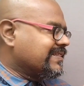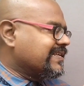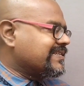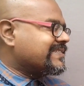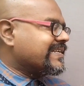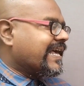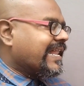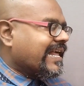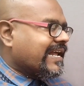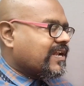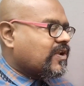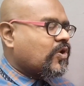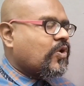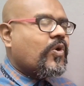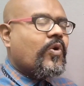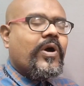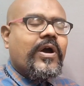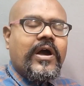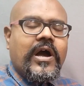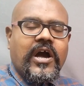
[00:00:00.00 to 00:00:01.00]
this
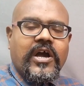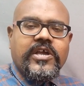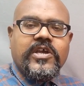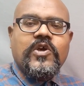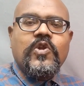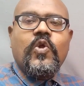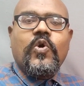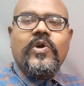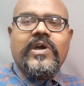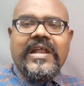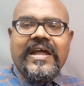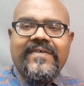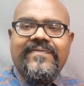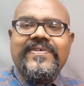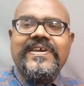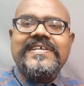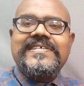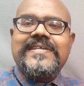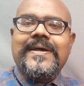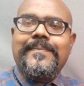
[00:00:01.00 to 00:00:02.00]

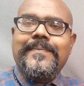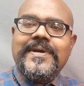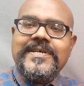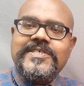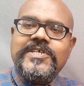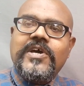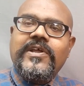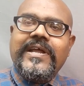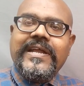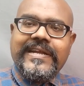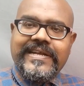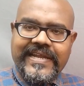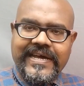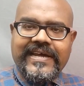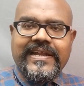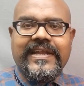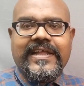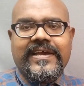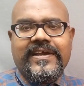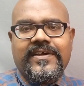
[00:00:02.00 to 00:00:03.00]
electrooculography is a measuring
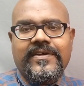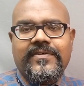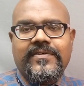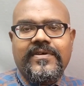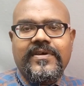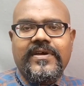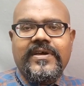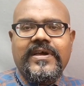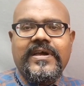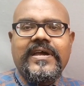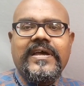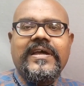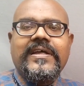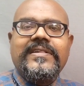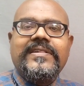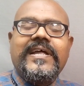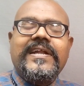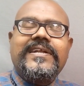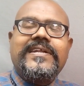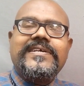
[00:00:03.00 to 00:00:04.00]
technique
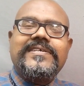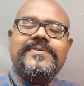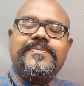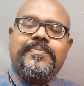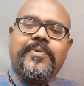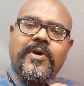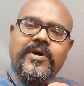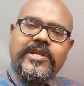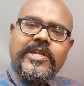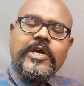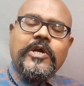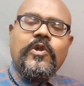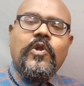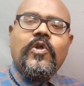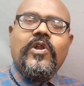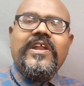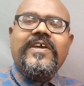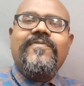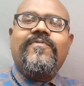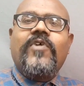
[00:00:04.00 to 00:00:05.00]
that is
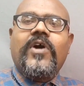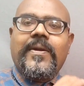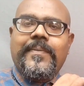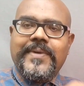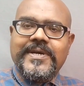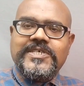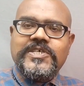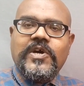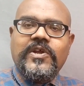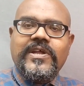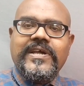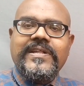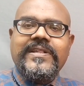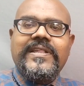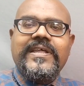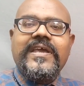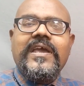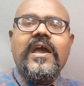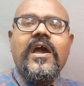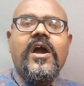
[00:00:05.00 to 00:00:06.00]
particularly for
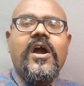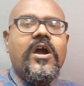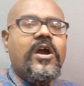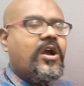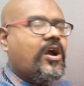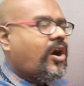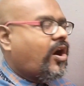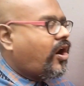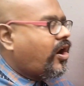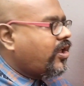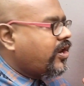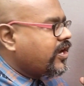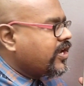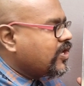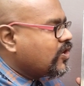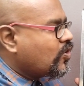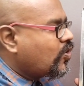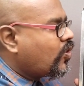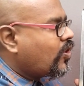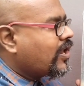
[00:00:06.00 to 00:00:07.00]
measuring the
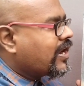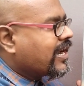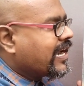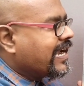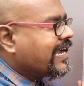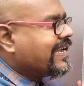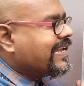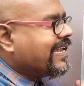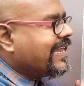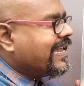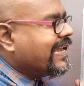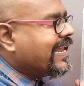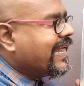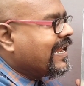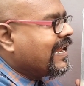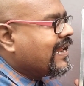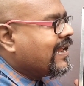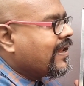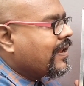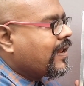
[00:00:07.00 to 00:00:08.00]

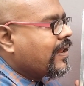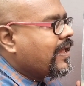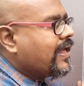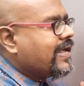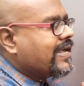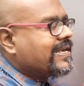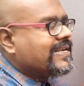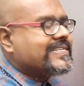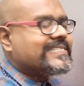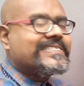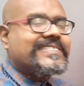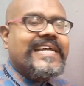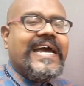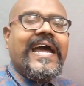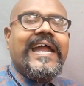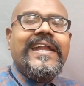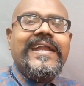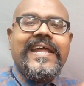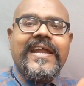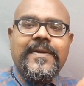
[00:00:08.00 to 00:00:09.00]
corneoretinal
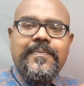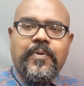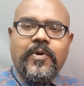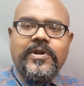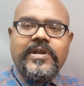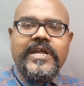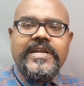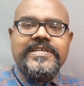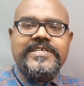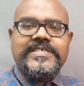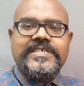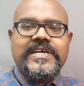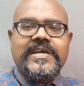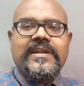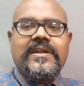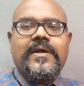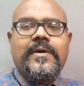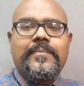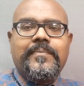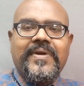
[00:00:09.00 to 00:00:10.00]
standard
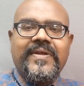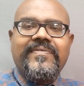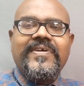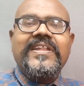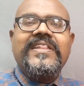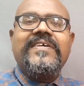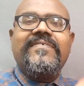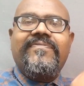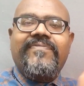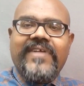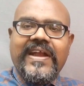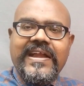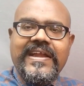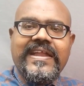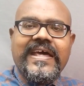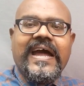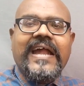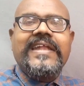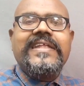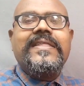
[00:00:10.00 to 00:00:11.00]
potential between the
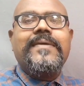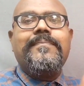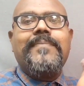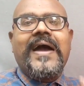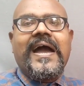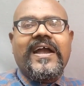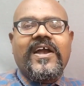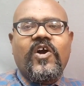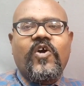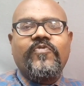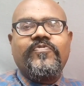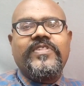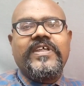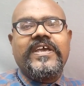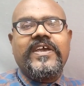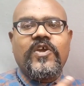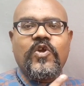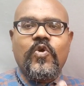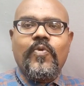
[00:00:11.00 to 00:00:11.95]
front and the back of the